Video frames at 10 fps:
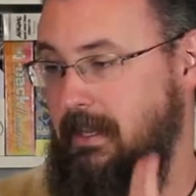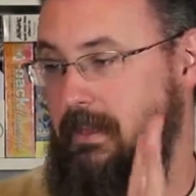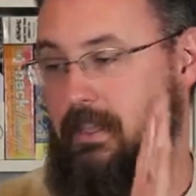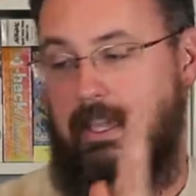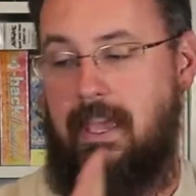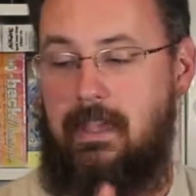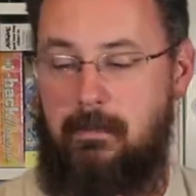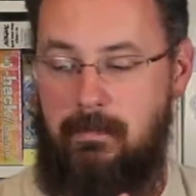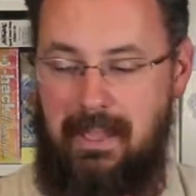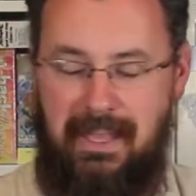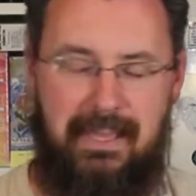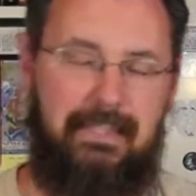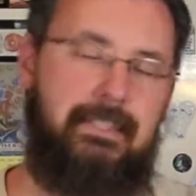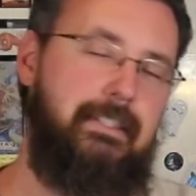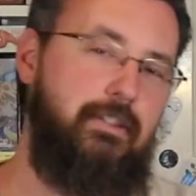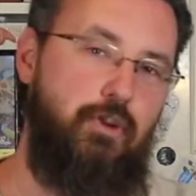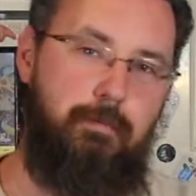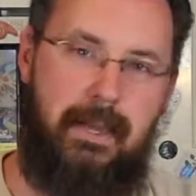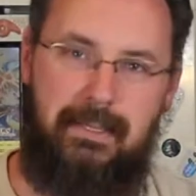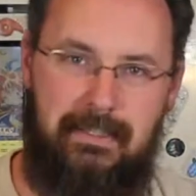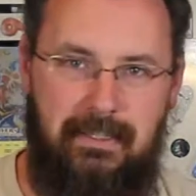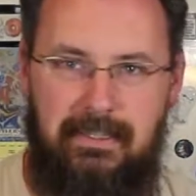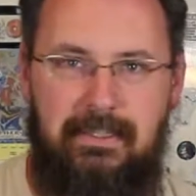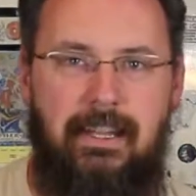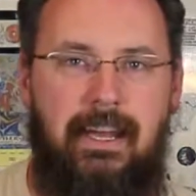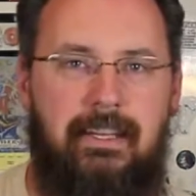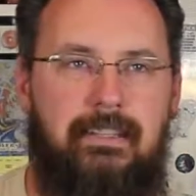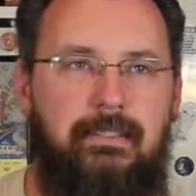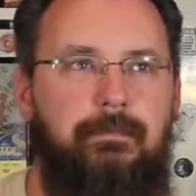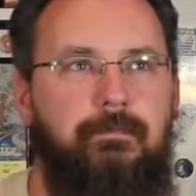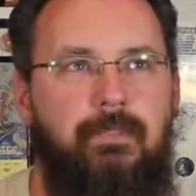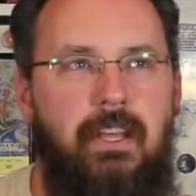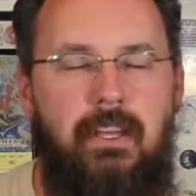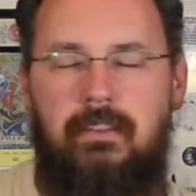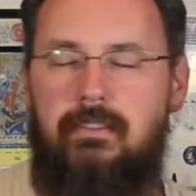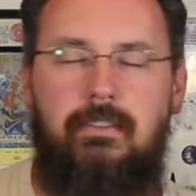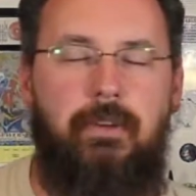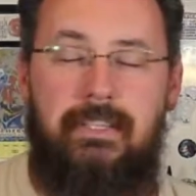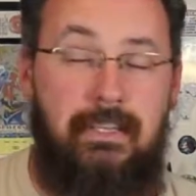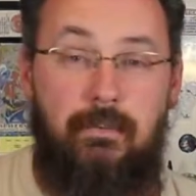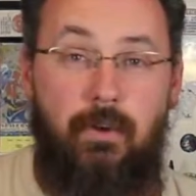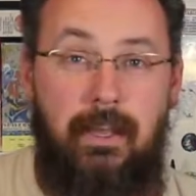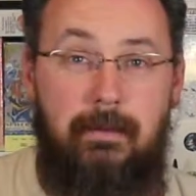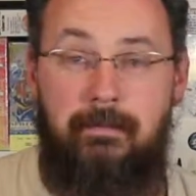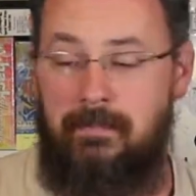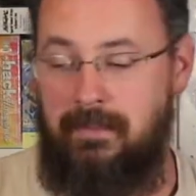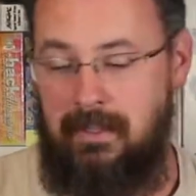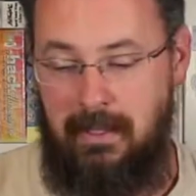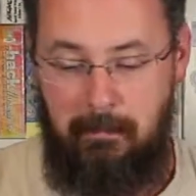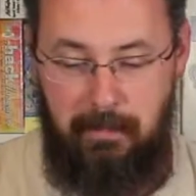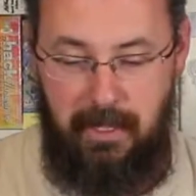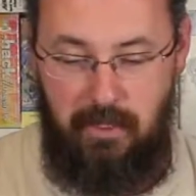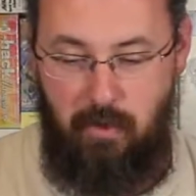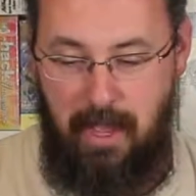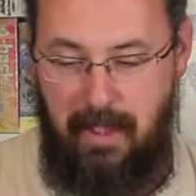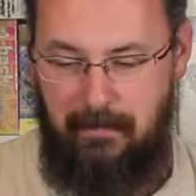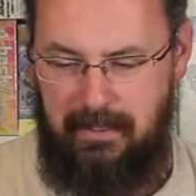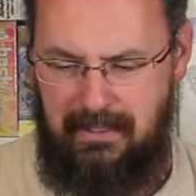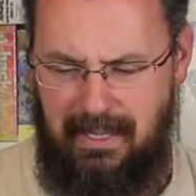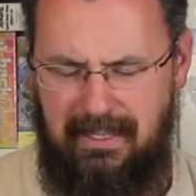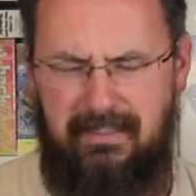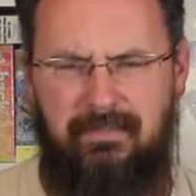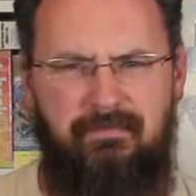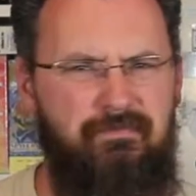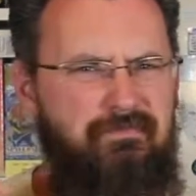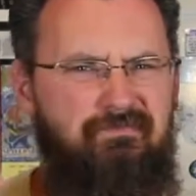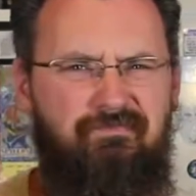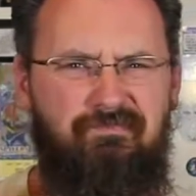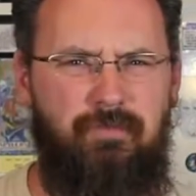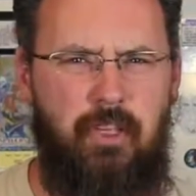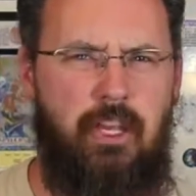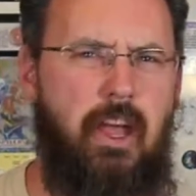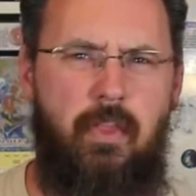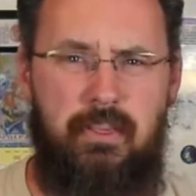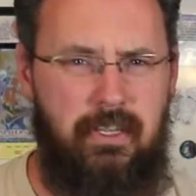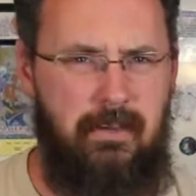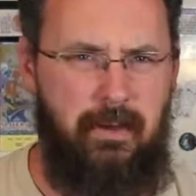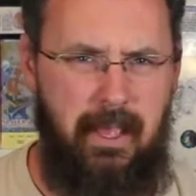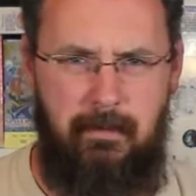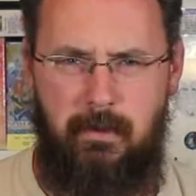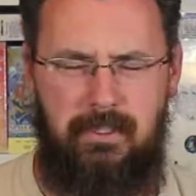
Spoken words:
The game, it's your basic like Resident Evil game, but you have this like gun that's got infinite ammo.